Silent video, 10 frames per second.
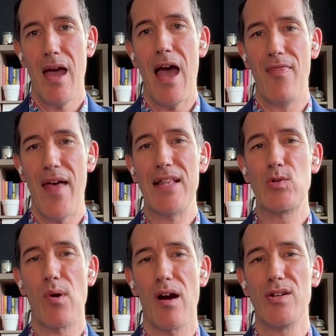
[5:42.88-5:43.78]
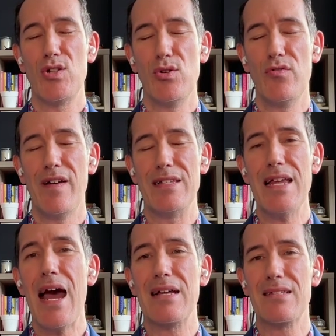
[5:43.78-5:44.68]
And that's where our two
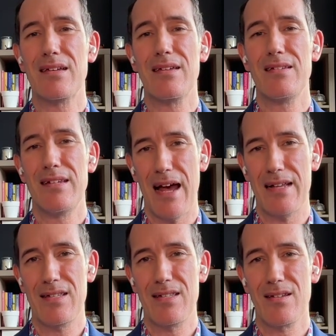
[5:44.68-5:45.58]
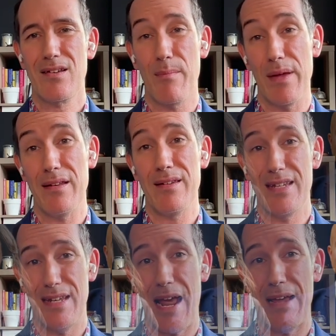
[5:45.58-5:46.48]
fantastic guests come in
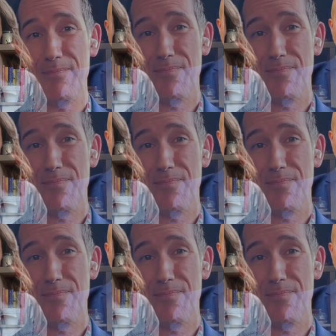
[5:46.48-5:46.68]
today.